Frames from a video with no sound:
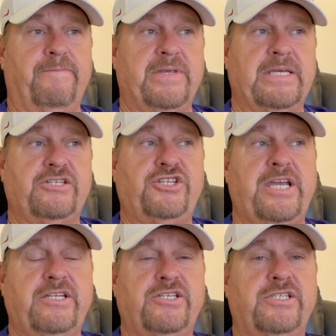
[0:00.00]
It
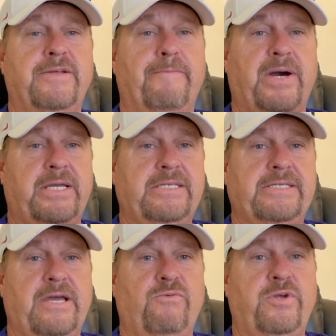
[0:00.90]
changes the
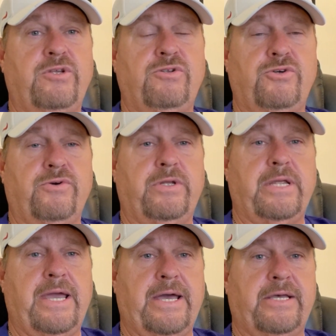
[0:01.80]
mindset when you do it
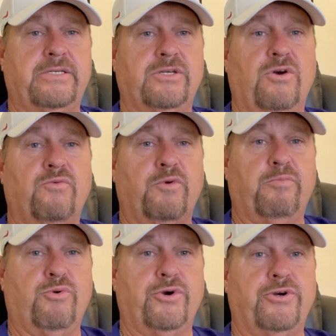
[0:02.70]
as a
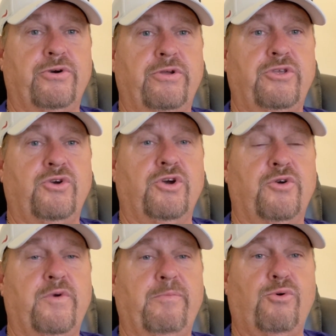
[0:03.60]
reporter. You're going to
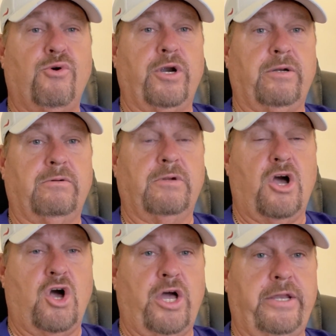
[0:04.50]
report
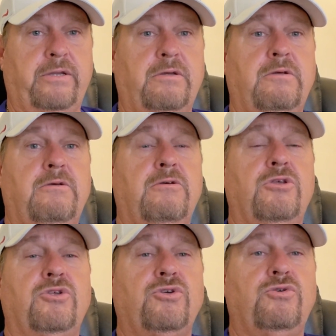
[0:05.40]
on
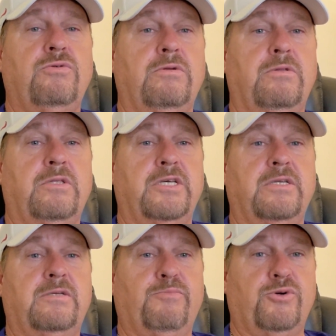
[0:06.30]

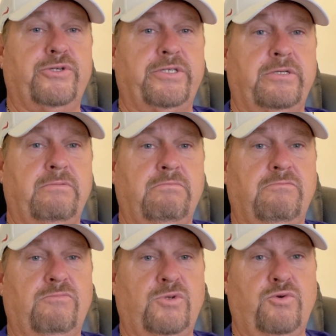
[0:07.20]
this person,
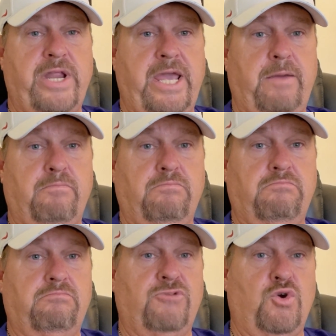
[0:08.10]
your name,
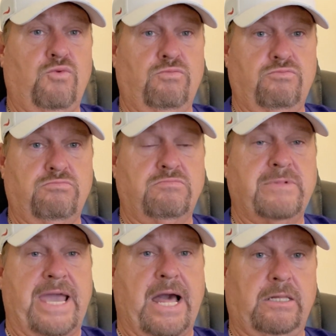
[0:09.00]

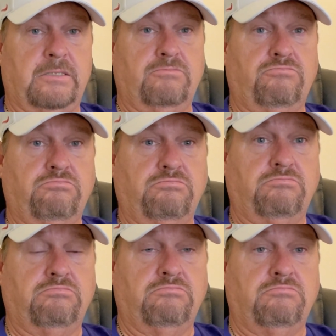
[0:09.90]
Alan
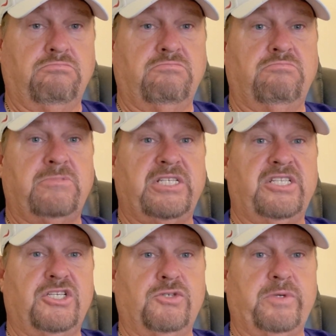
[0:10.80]
did
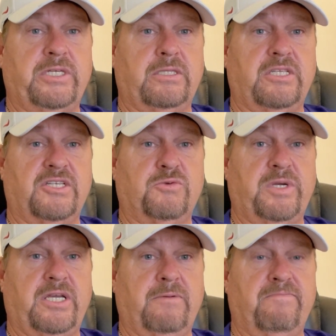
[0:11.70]
this
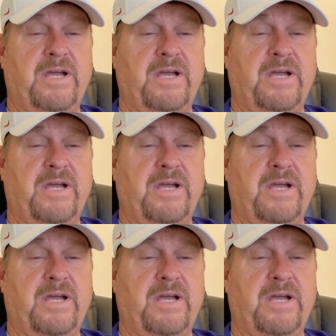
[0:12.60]
week.